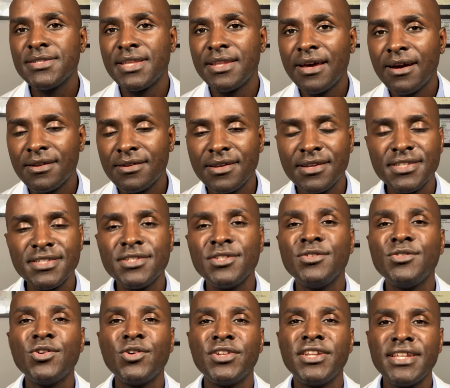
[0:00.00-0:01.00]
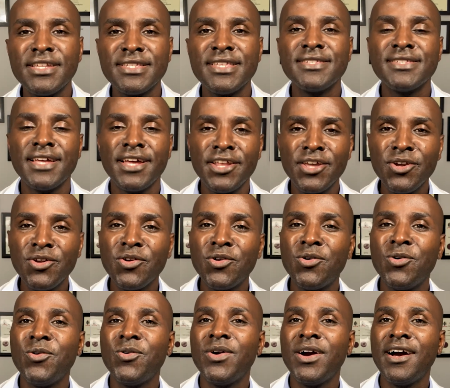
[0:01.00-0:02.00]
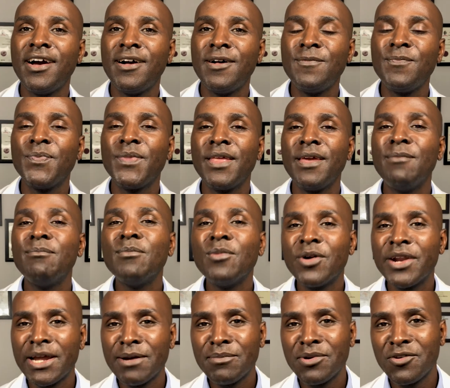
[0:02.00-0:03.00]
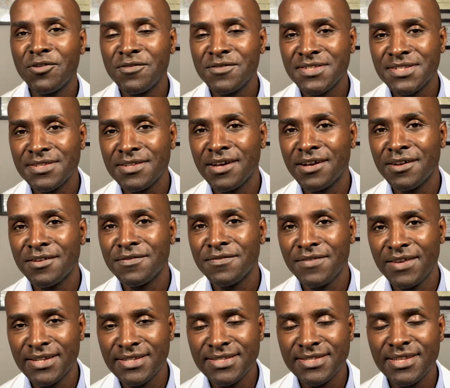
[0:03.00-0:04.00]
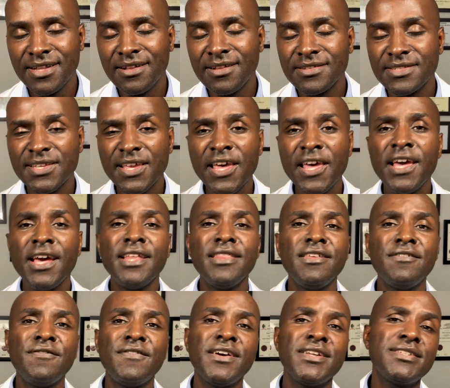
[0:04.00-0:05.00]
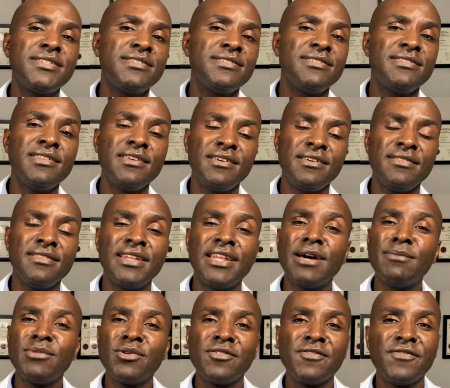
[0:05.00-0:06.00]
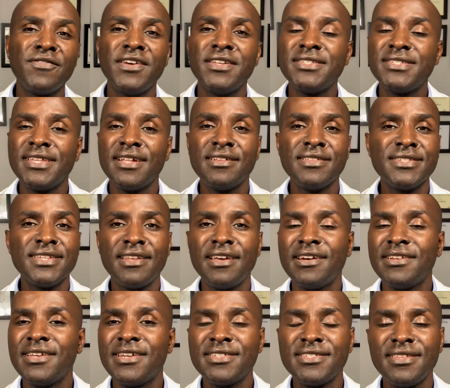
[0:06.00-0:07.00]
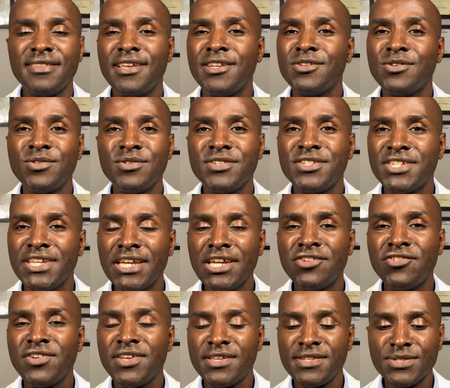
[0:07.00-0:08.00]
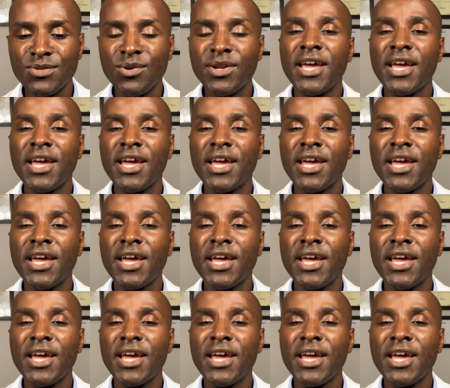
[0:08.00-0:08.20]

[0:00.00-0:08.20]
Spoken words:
an adult, you don't necessarily grow more number of fat cells. The number of fat cells in adult, they don't increase. What